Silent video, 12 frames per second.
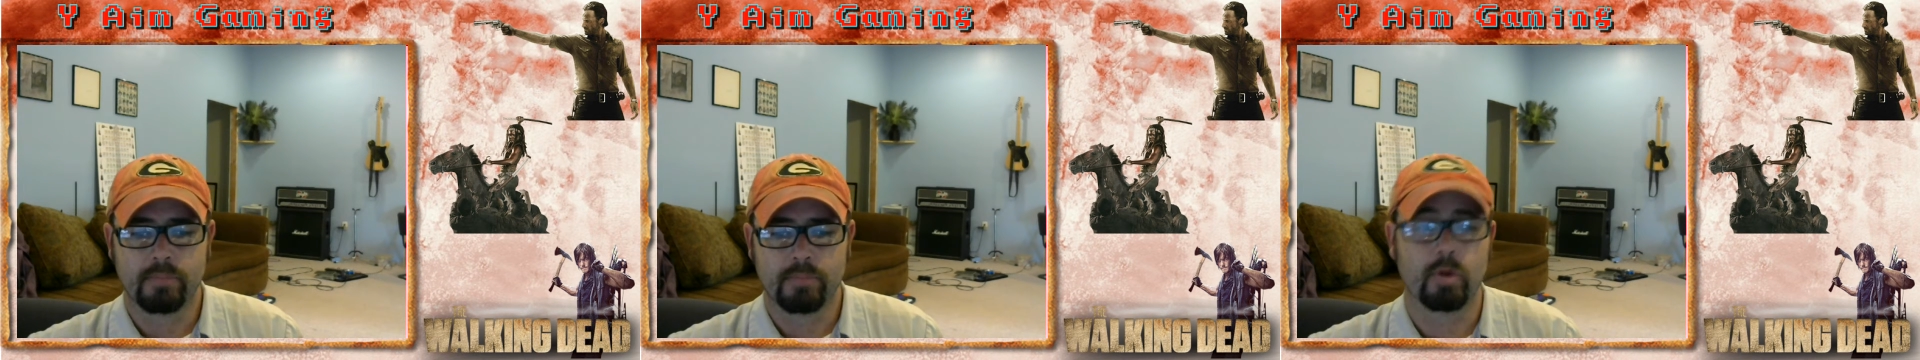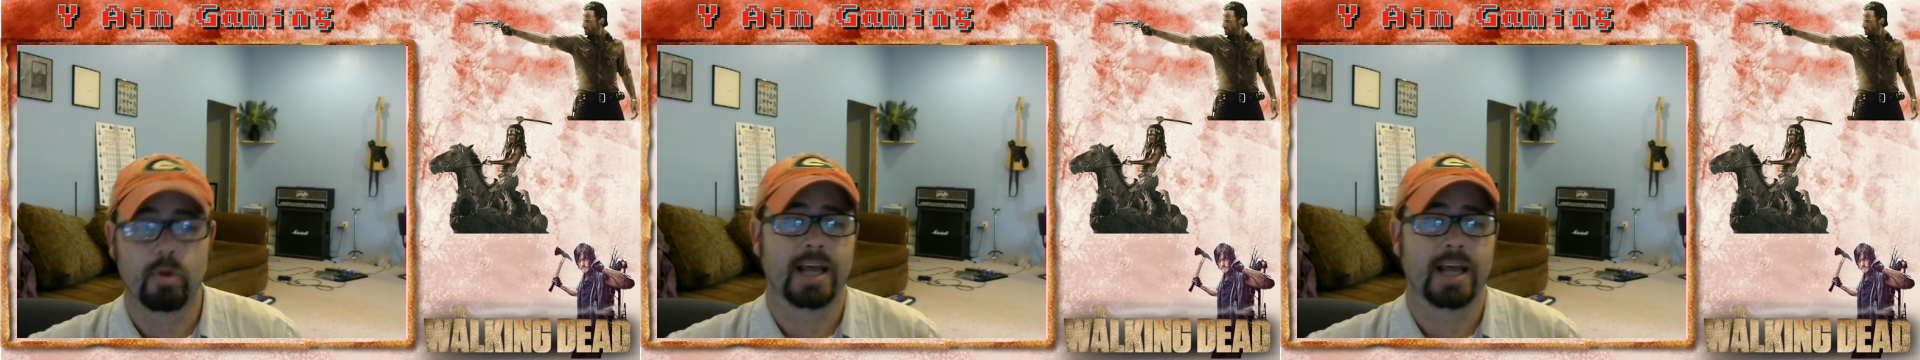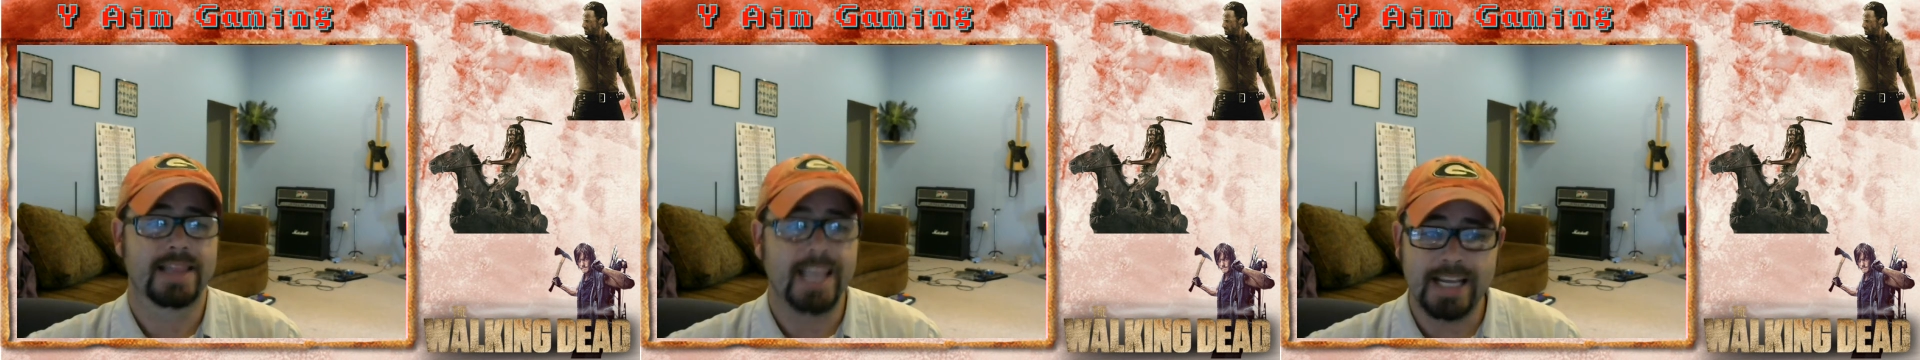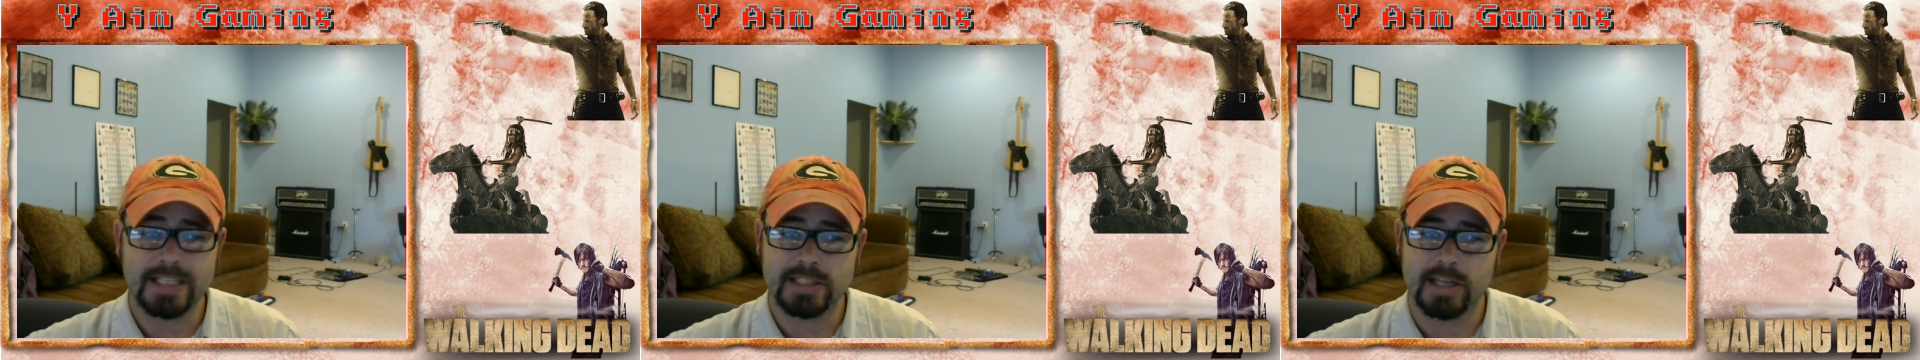But what I
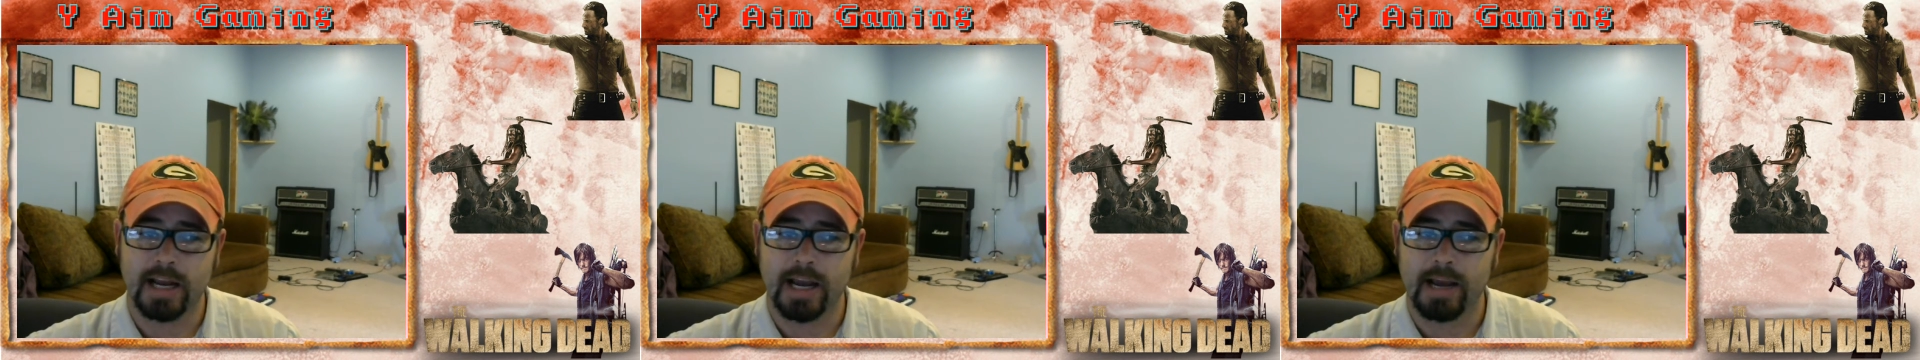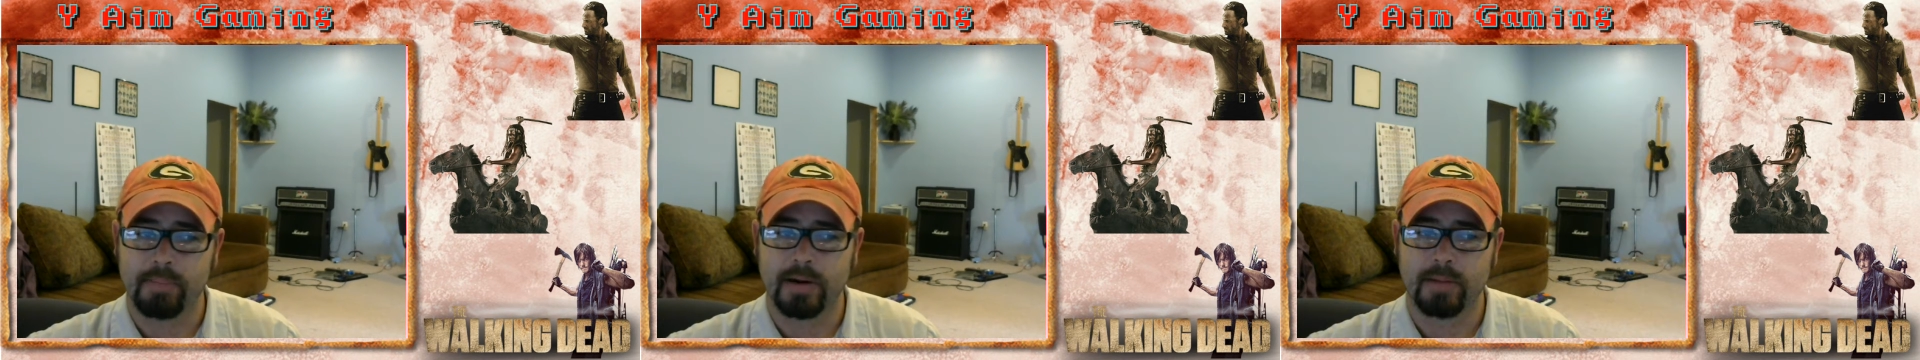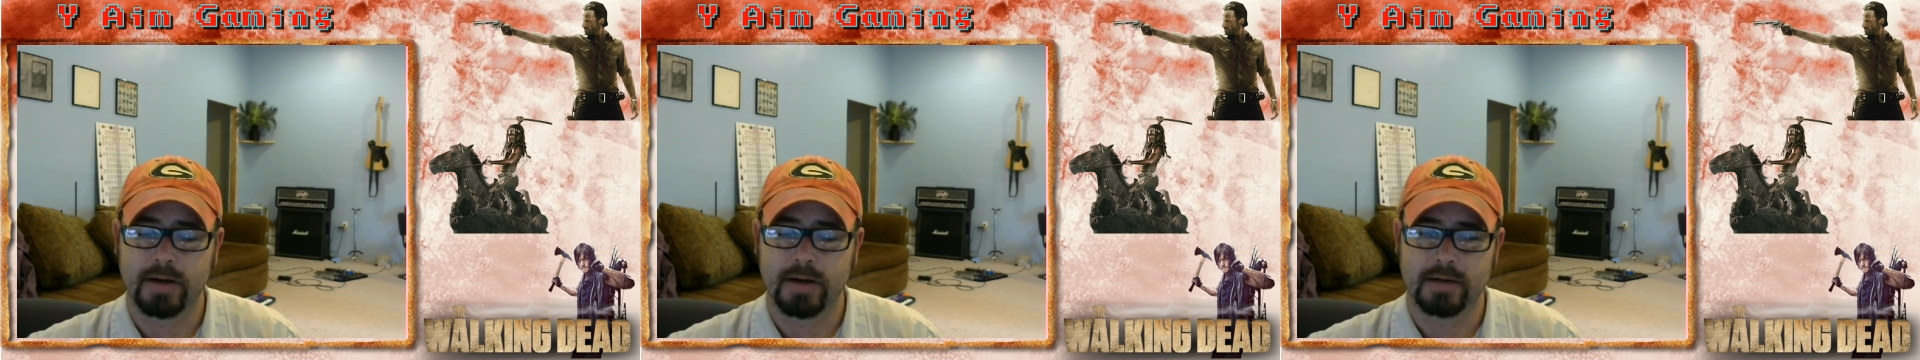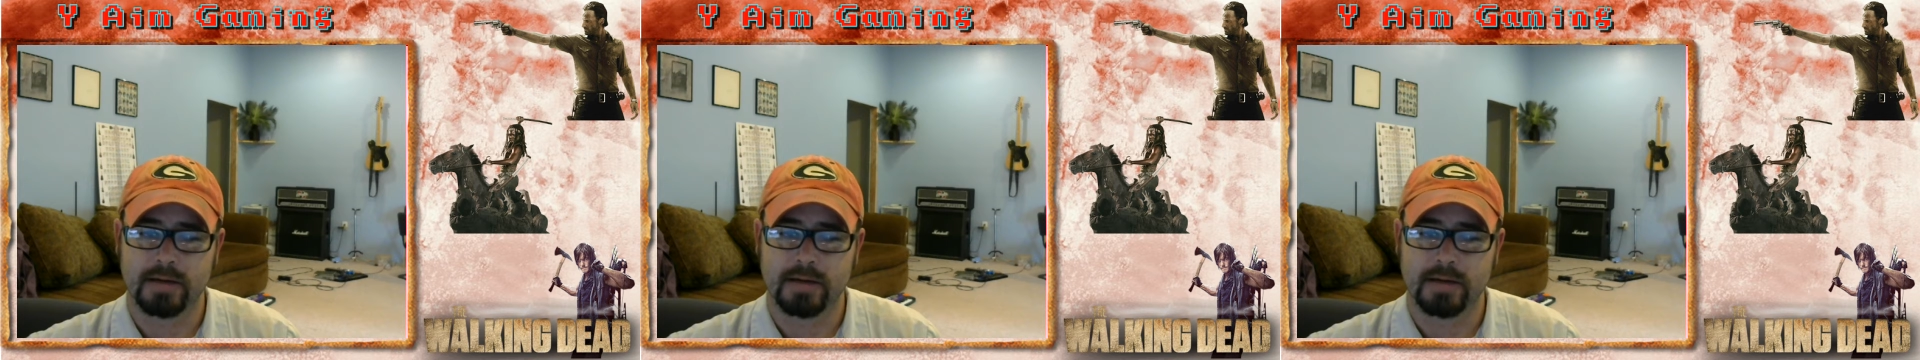think is going to happen, I'm not